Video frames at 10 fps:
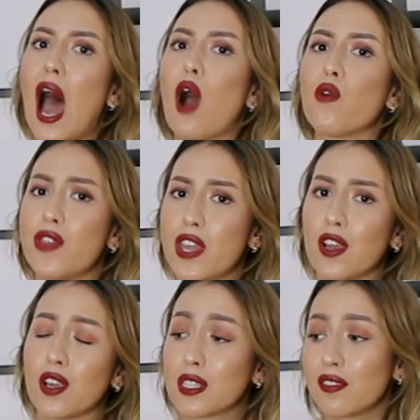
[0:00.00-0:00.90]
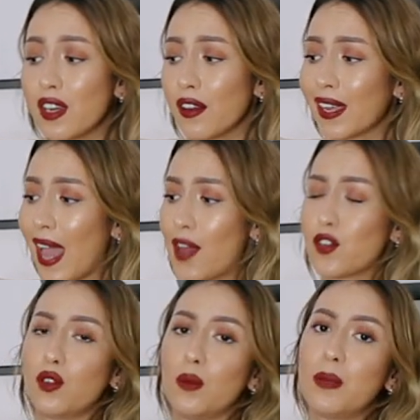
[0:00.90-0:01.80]
out there it's a very
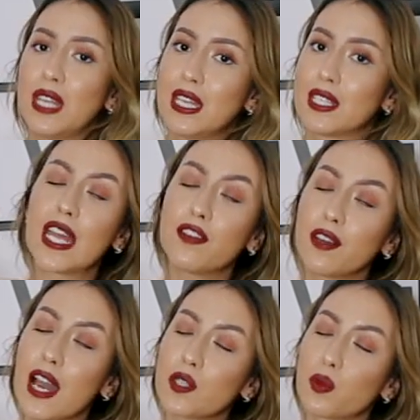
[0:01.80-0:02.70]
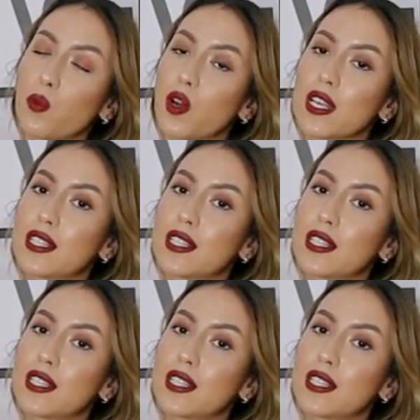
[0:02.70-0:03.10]
casual piece and if you guys would want to